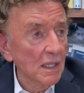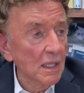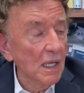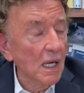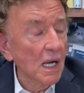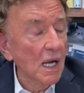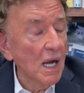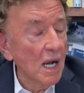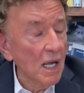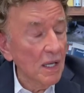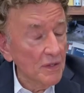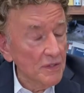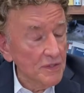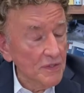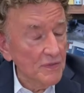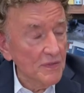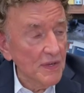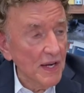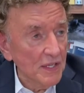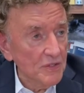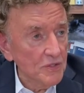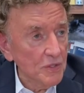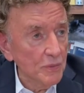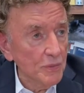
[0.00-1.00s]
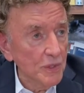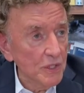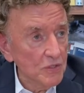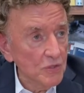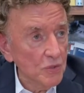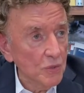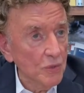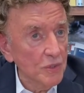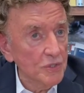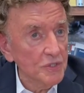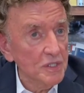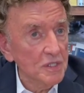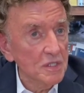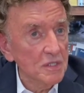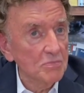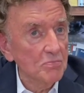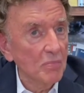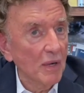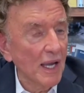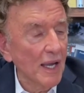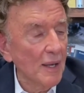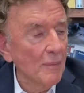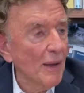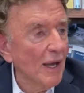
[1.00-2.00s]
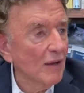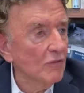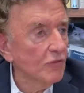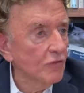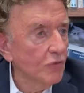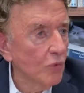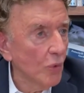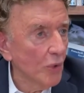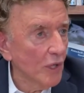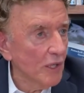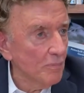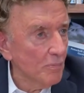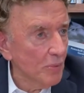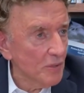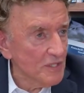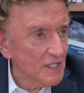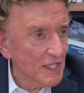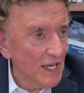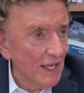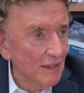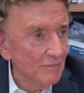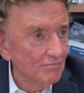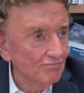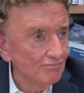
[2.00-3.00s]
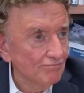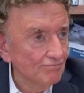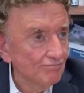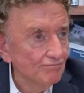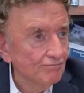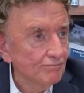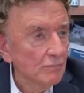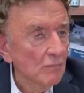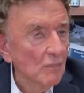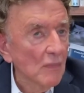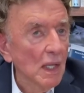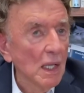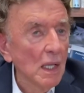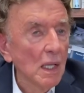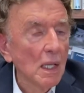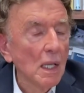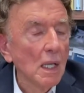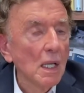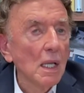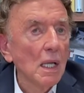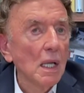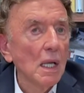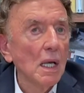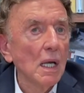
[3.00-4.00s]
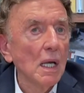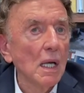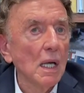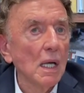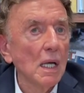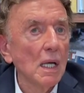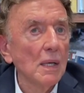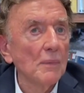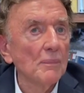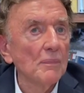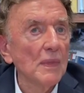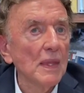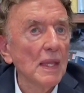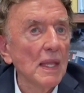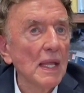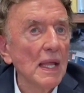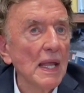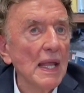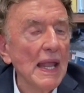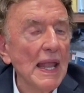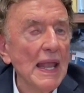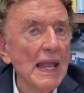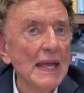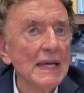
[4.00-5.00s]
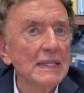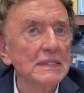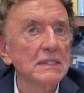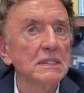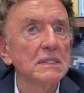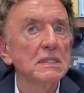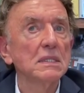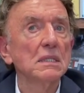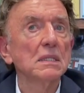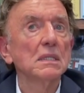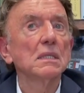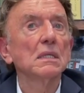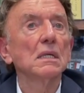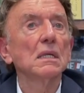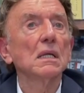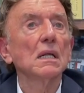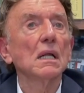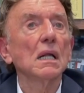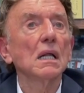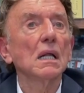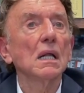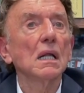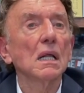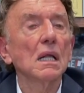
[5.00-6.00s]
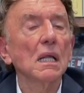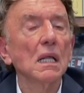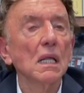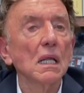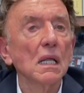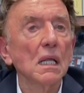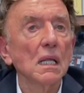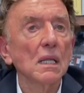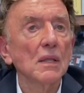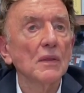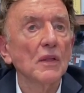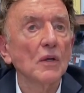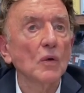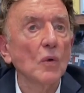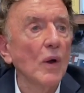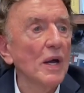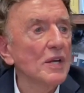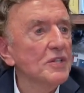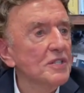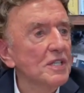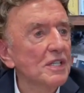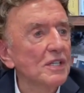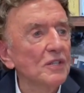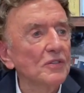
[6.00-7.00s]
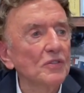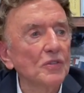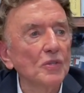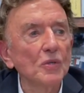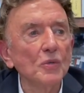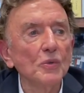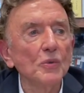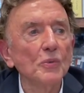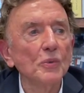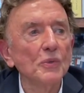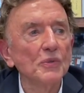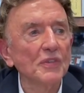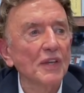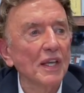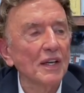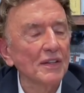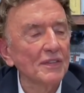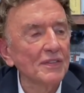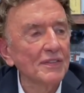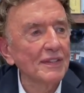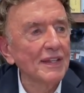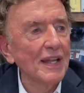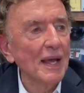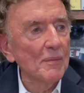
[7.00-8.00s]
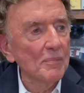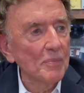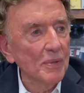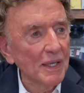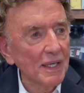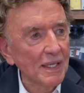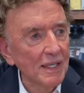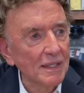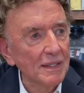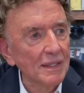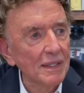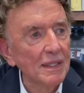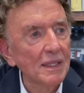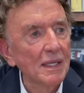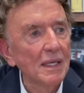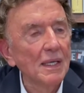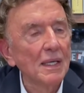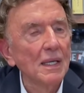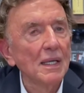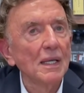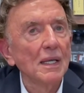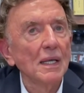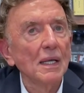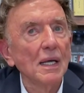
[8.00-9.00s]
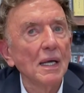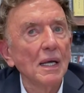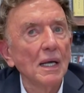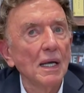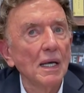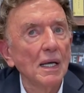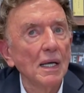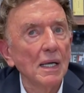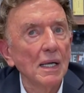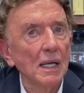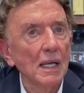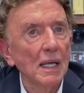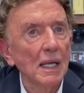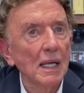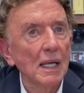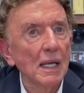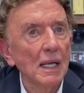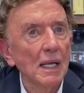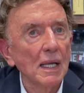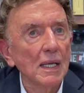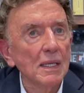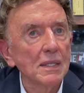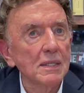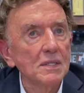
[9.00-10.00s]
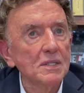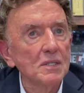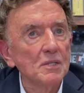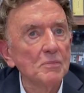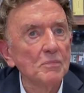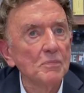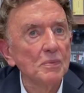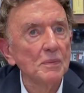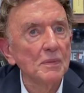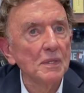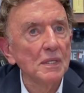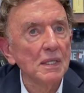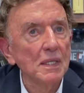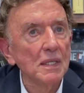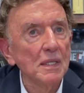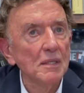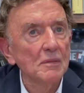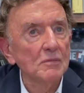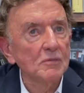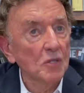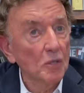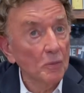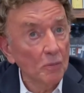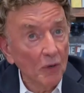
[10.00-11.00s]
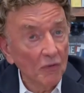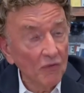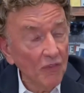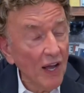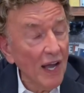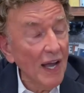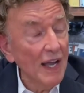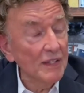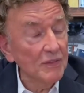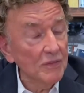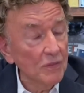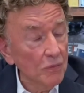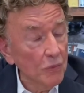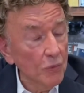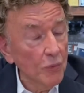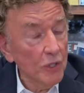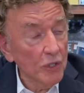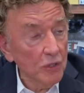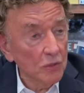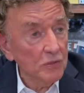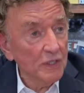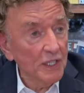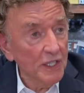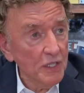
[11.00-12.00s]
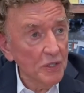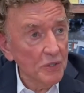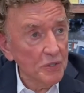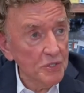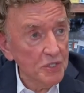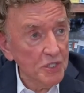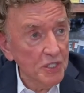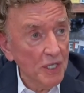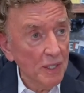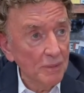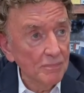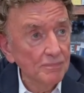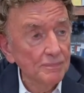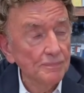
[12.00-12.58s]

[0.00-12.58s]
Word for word: College of Natural Resources by about 40%. percent mm hmm uh, and the question is who was going to step in uh, to be to provide real leadership